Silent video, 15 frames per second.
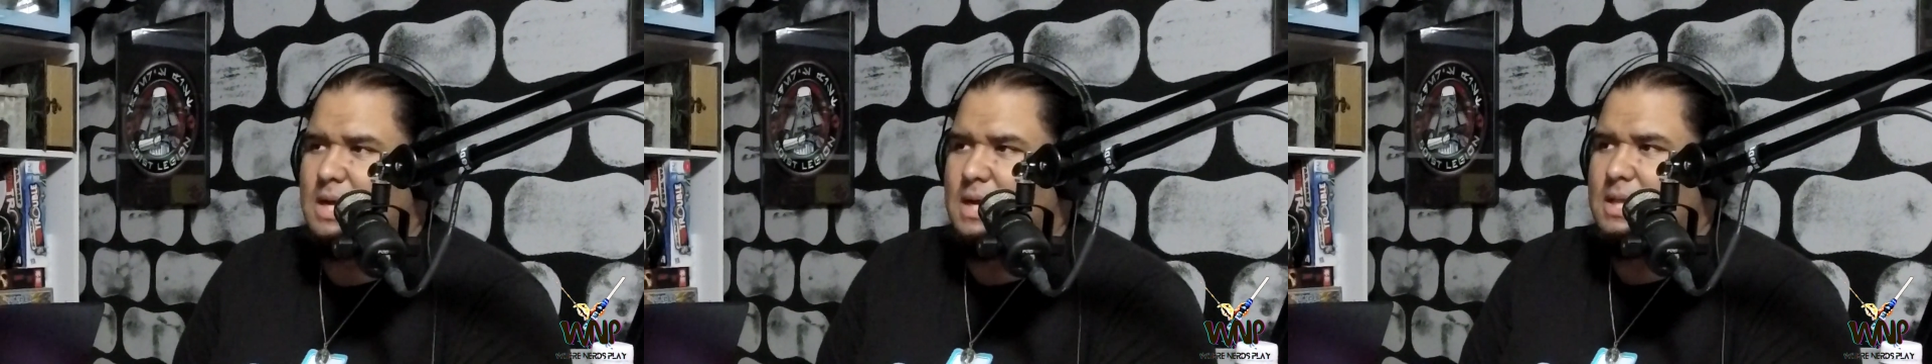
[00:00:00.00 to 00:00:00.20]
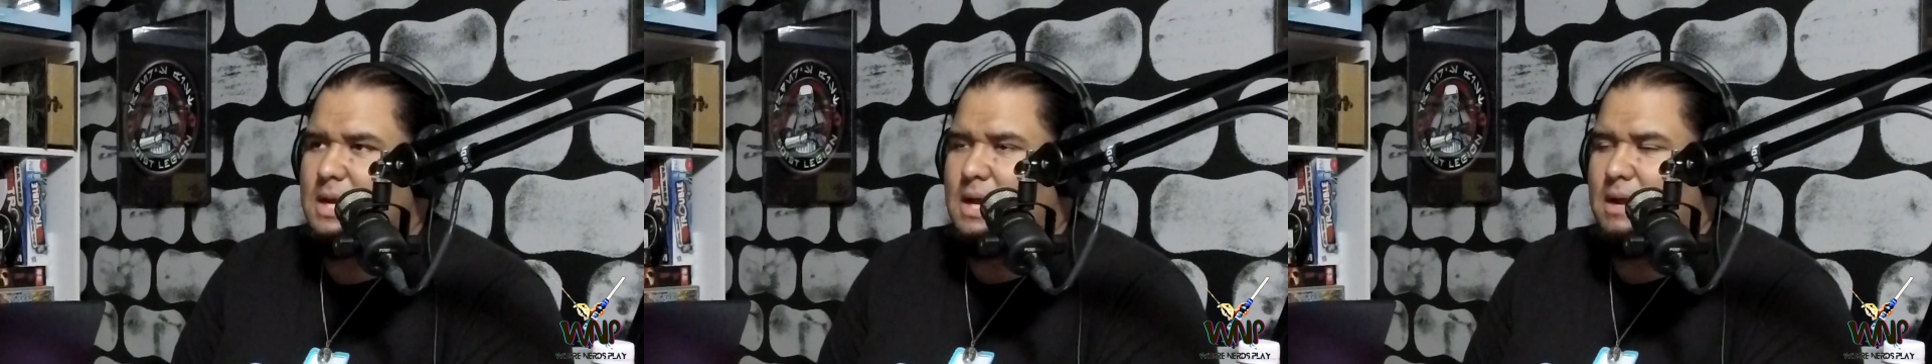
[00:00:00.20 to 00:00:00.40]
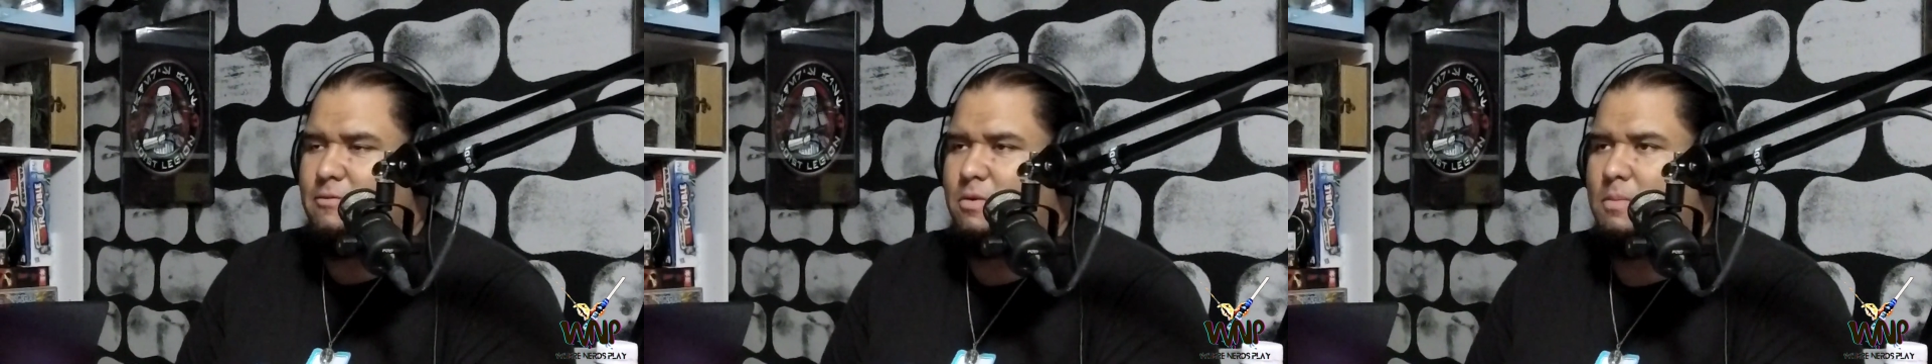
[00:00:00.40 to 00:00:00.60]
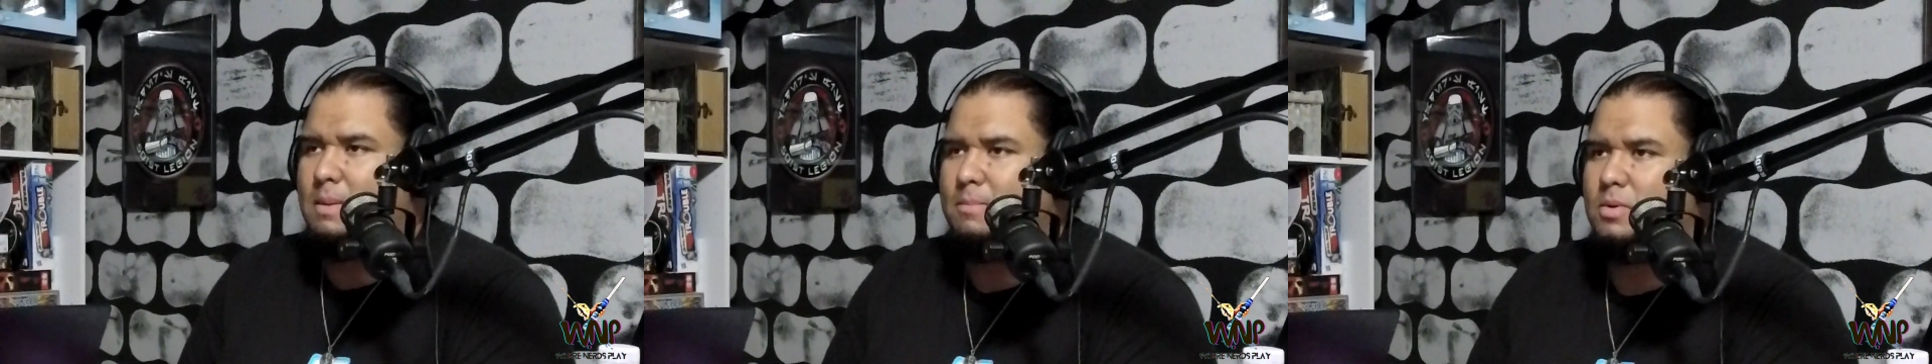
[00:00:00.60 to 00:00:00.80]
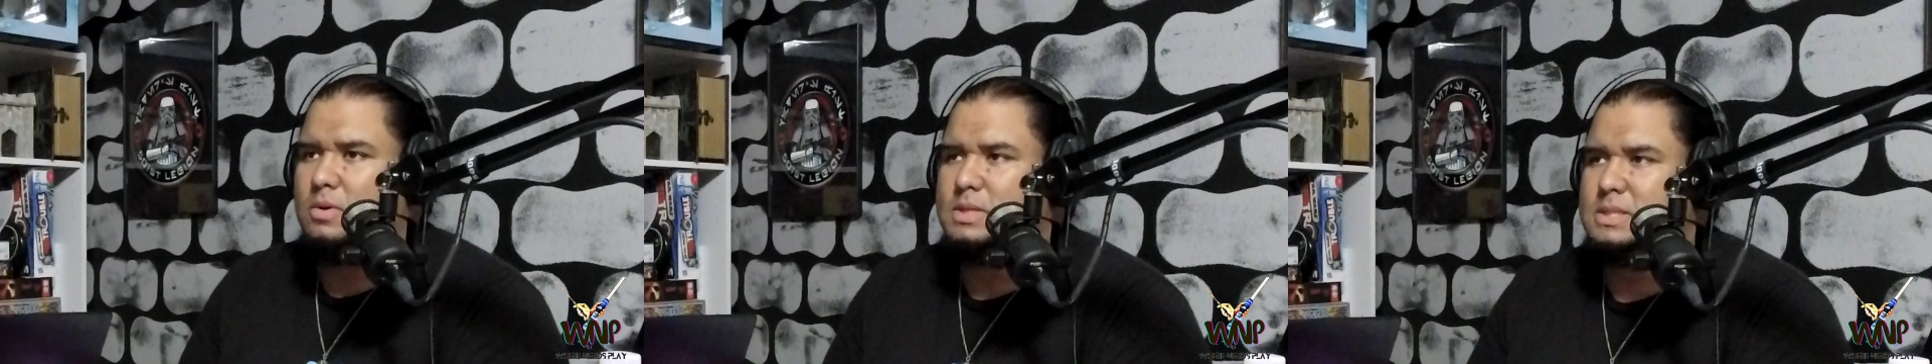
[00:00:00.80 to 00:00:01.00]
I
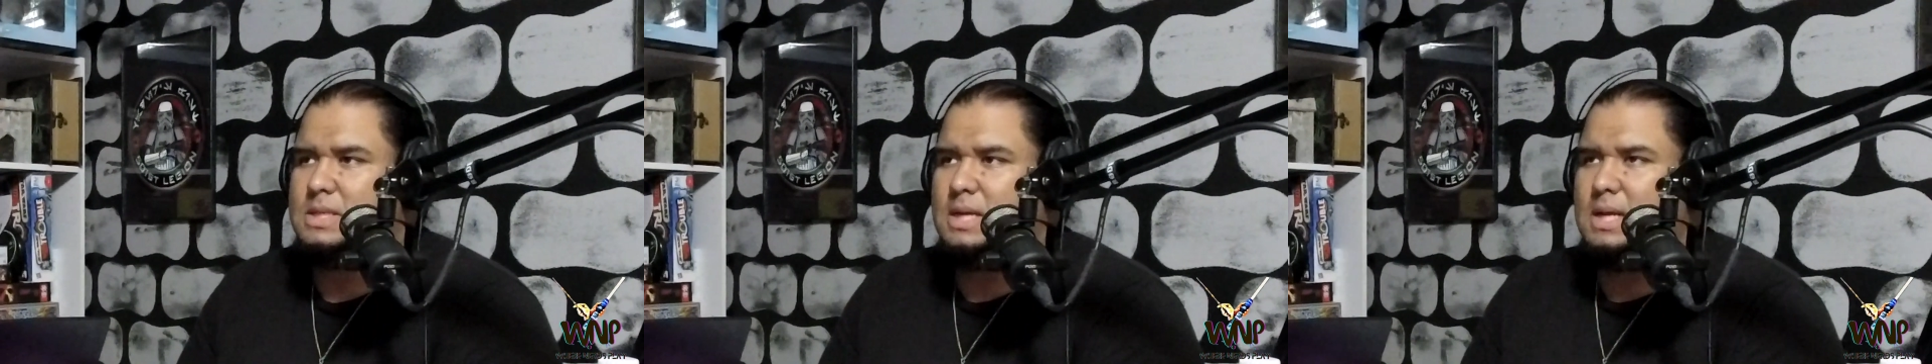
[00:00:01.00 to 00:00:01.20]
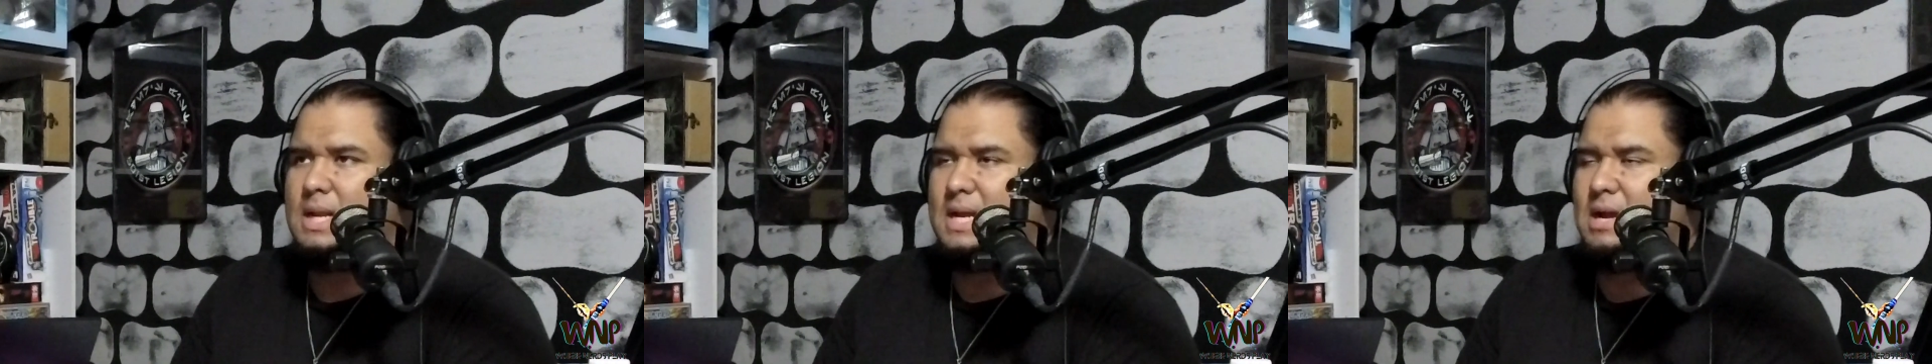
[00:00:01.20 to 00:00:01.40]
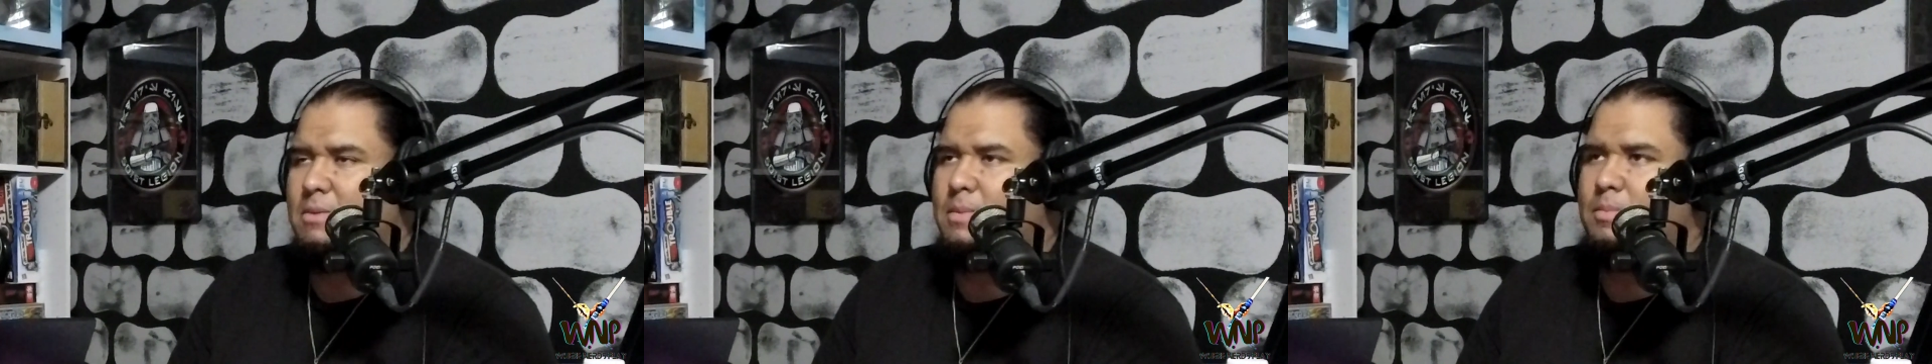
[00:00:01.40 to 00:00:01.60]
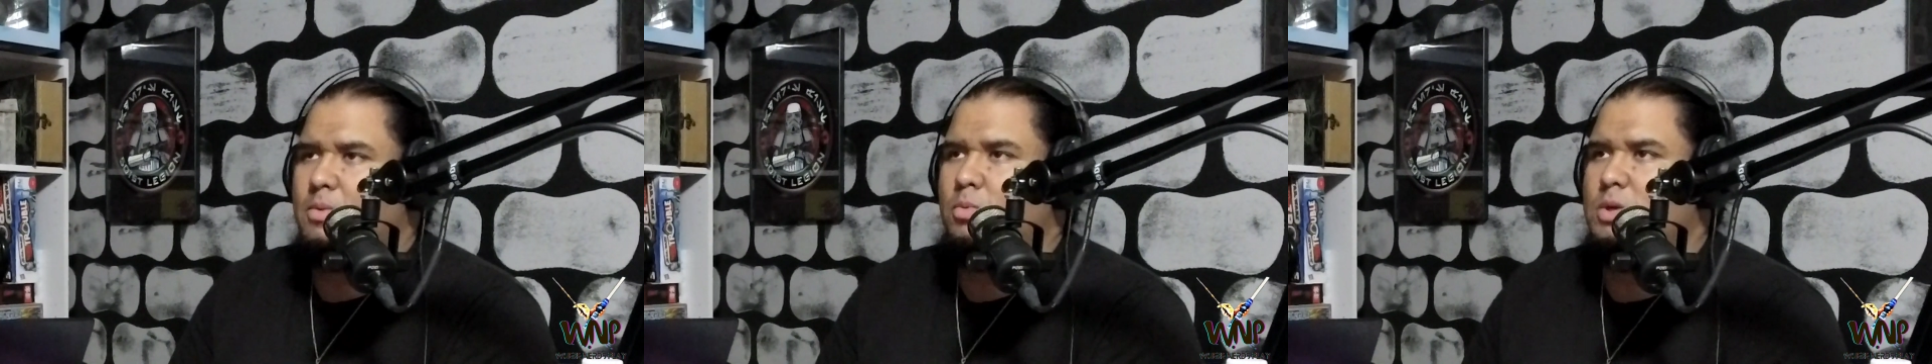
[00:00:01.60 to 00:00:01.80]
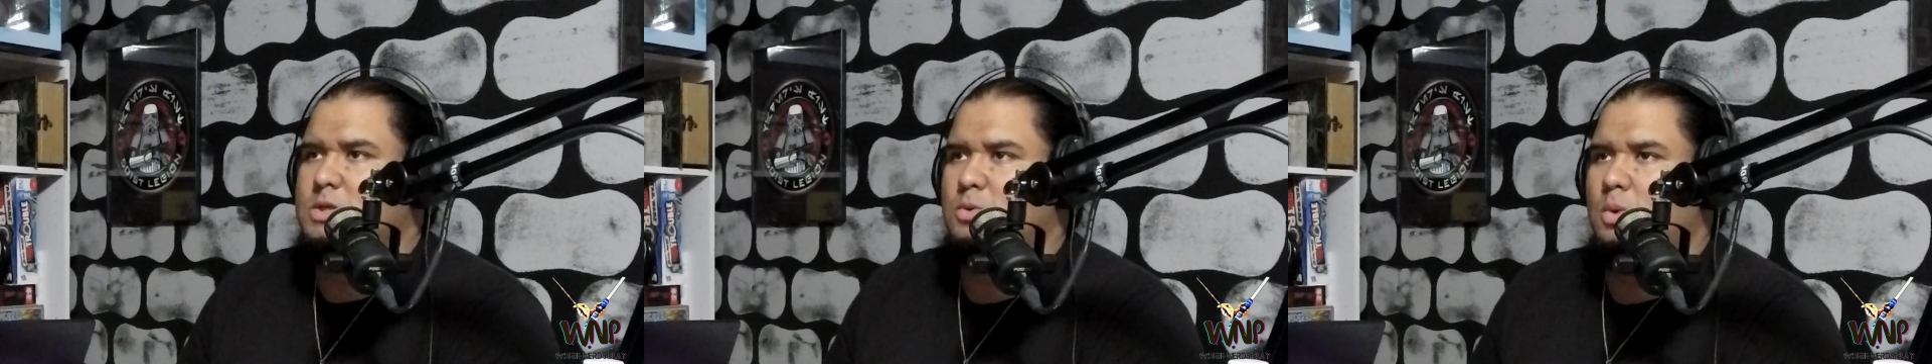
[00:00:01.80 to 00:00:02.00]
remember a scene, I can't remember which